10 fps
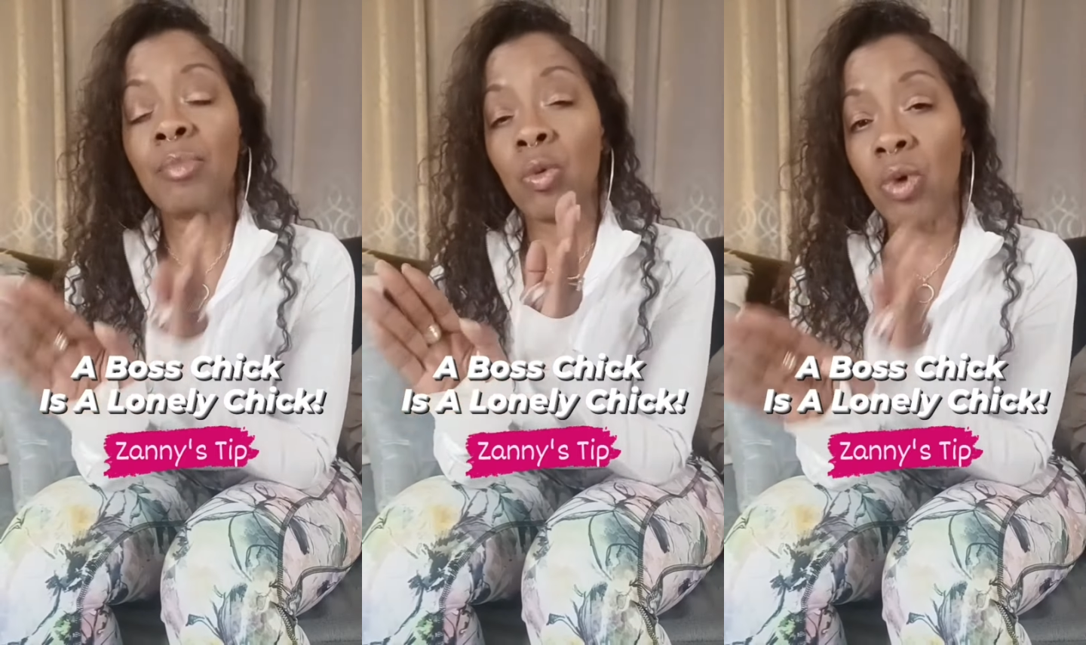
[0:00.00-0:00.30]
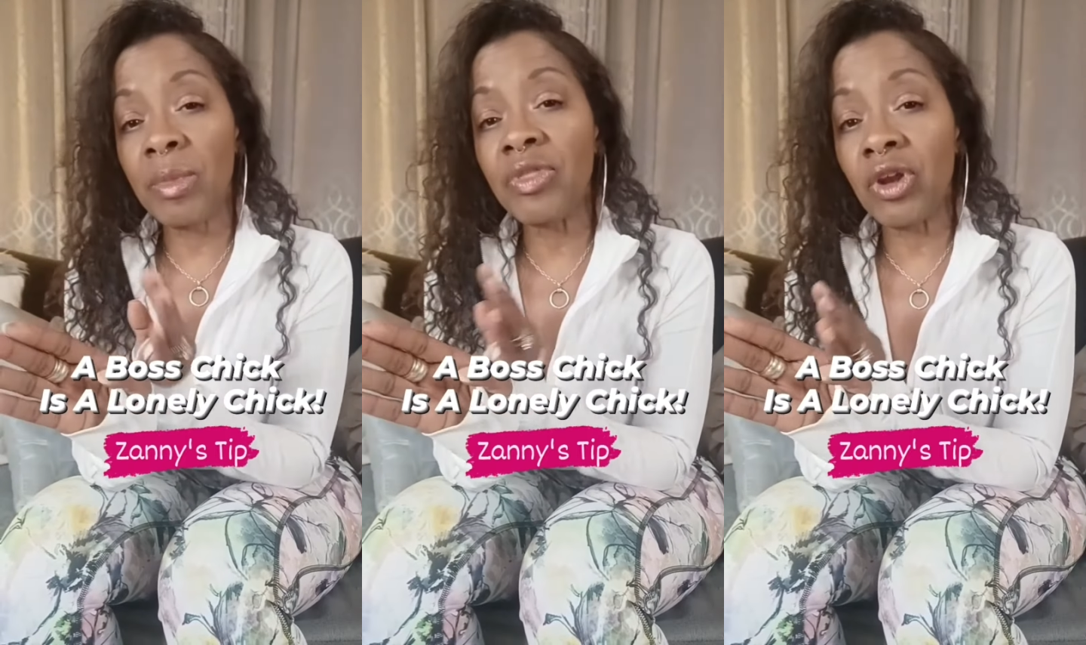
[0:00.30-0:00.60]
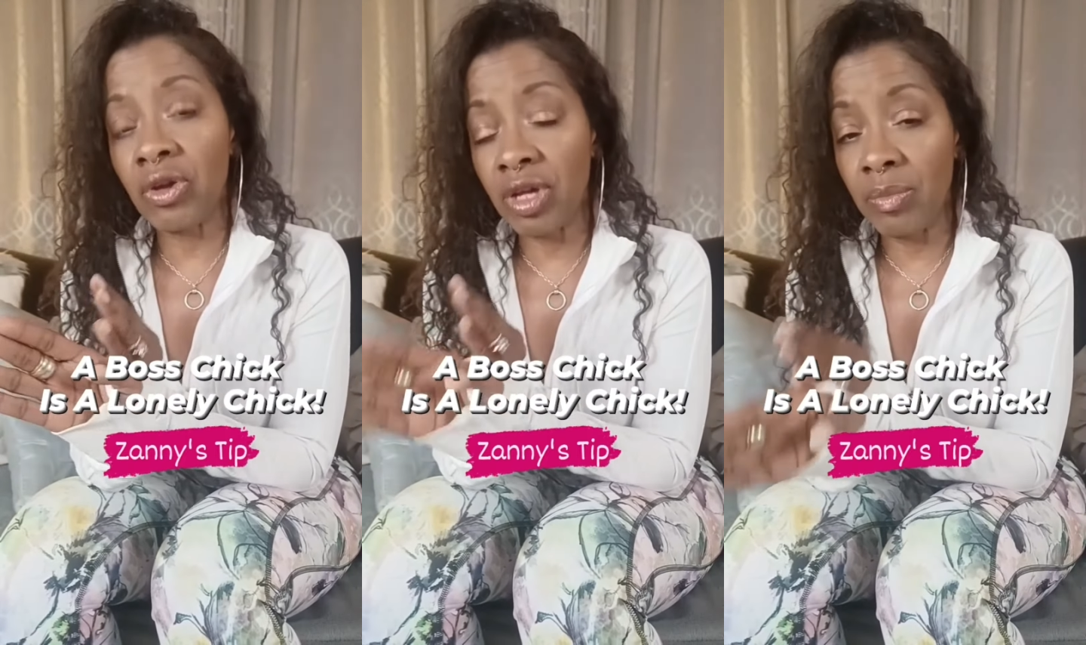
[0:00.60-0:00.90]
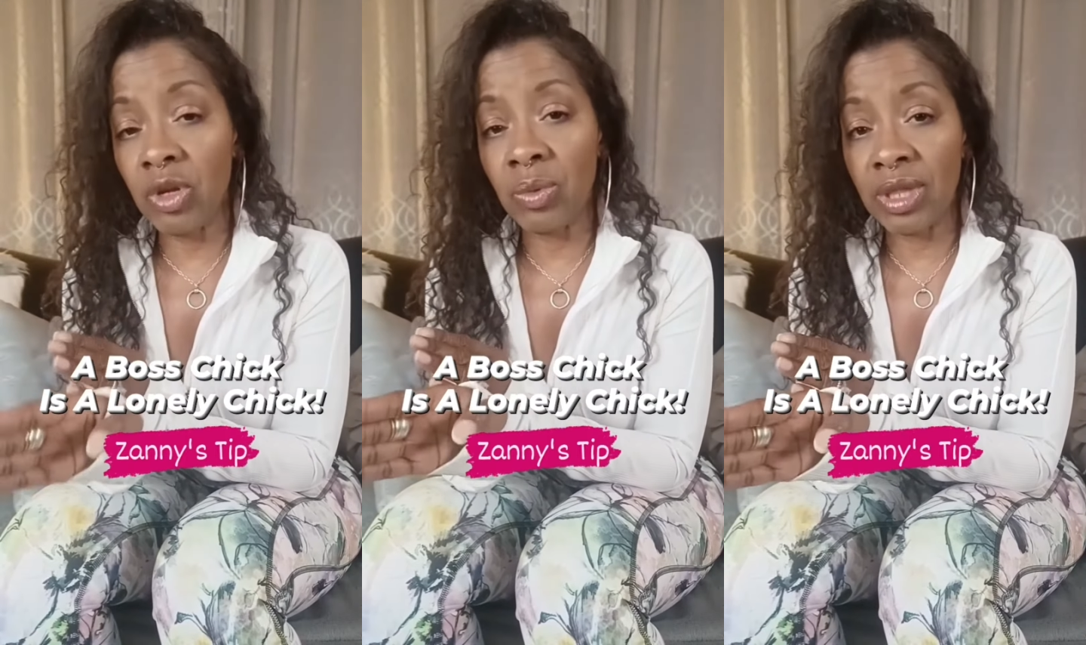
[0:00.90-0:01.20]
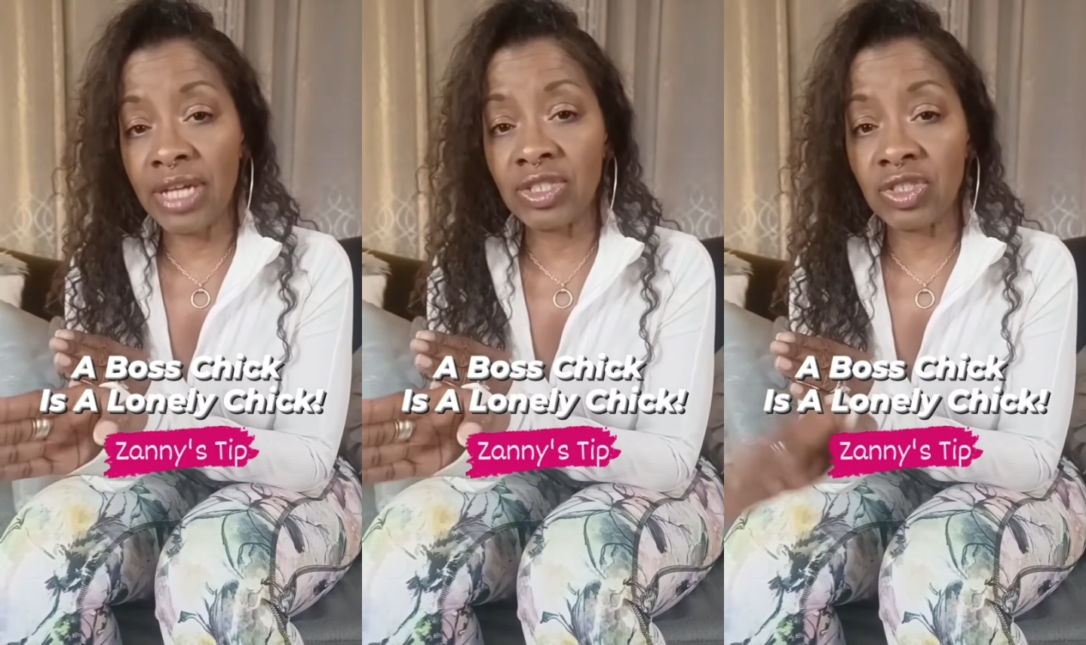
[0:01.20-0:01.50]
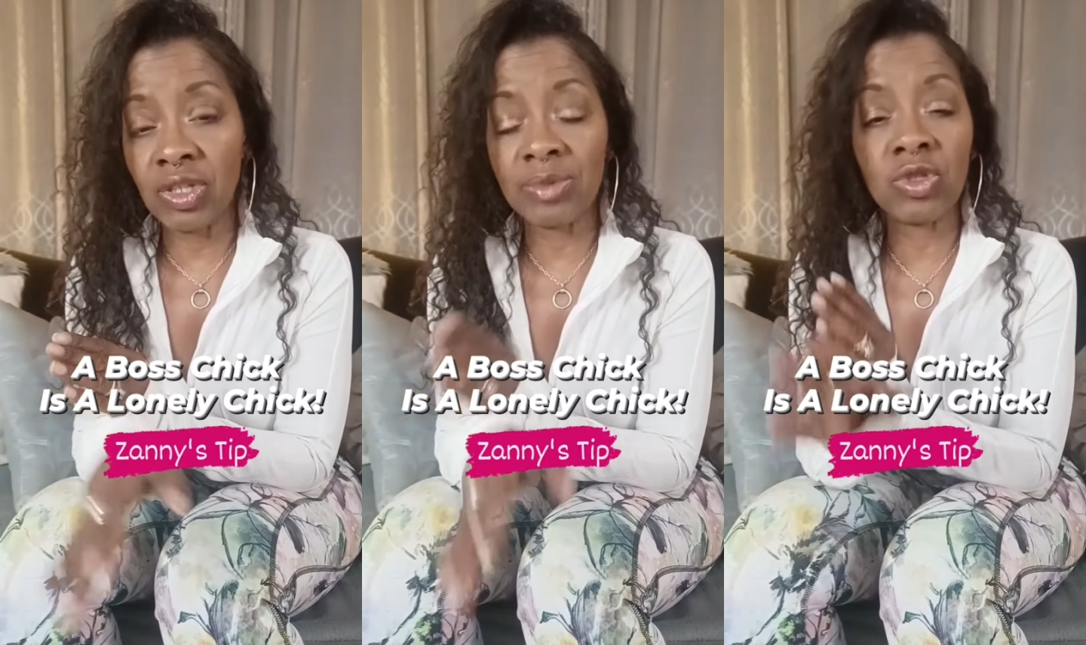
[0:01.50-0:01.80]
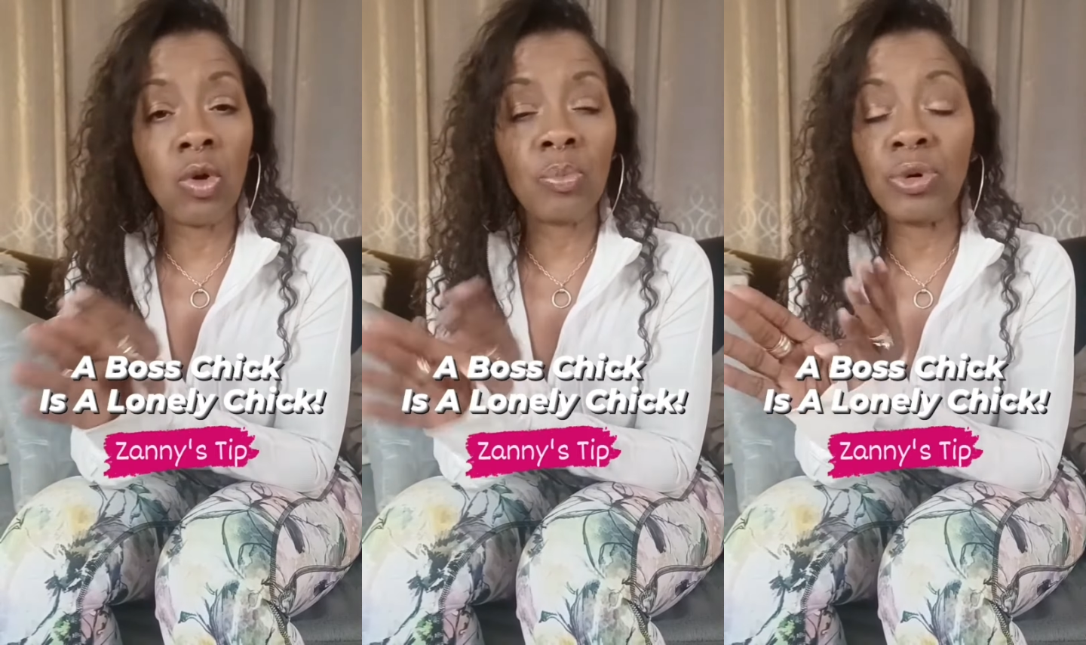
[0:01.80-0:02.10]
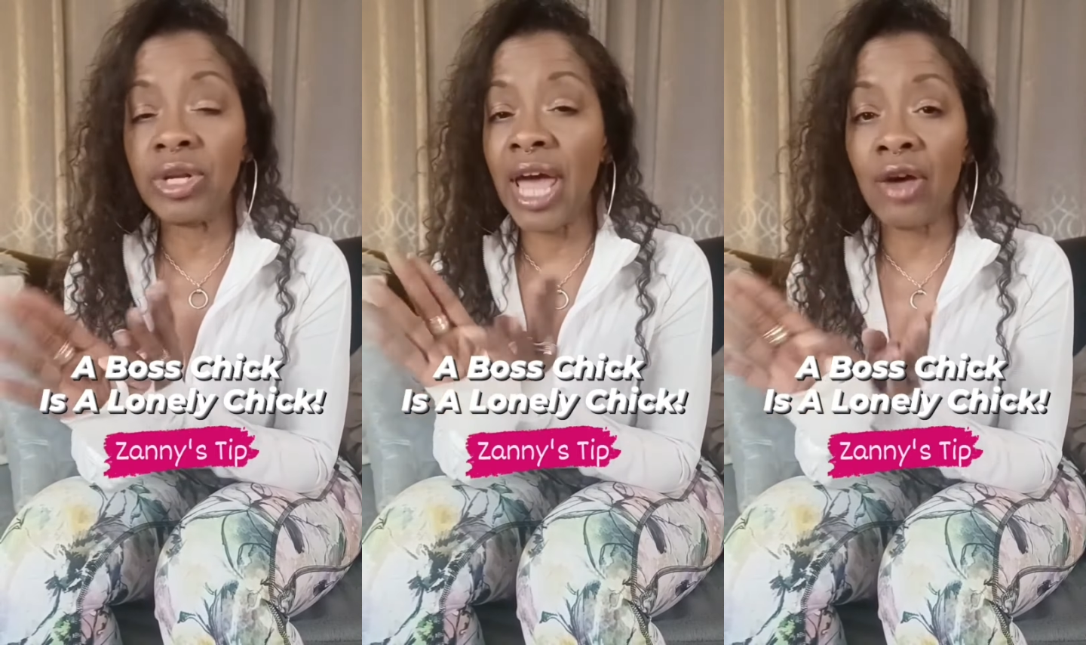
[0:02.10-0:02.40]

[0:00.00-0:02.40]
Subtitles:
But women that are in committed relationships don't put